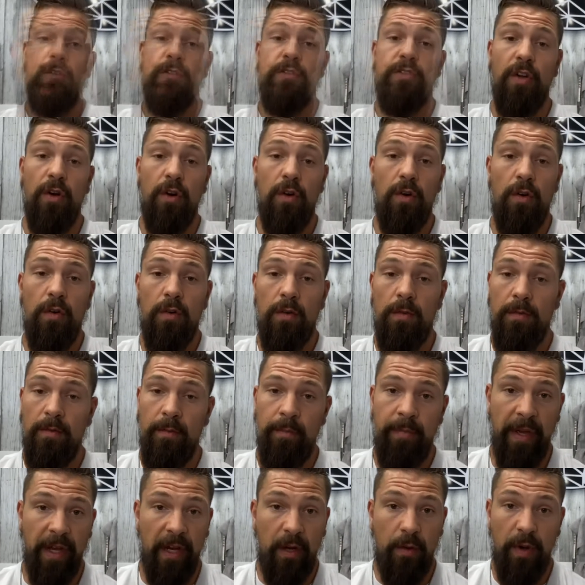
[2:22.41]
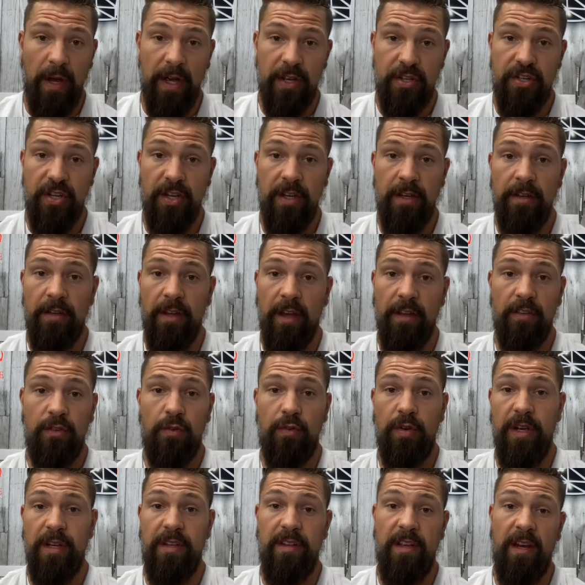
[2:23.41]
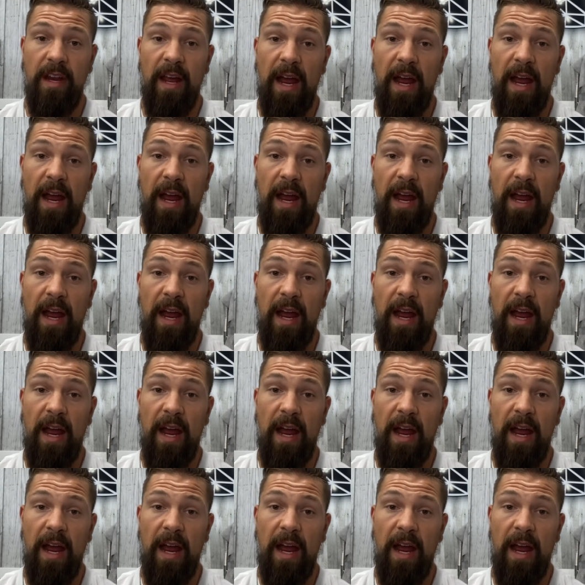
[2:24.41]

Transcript: So big question, does creatine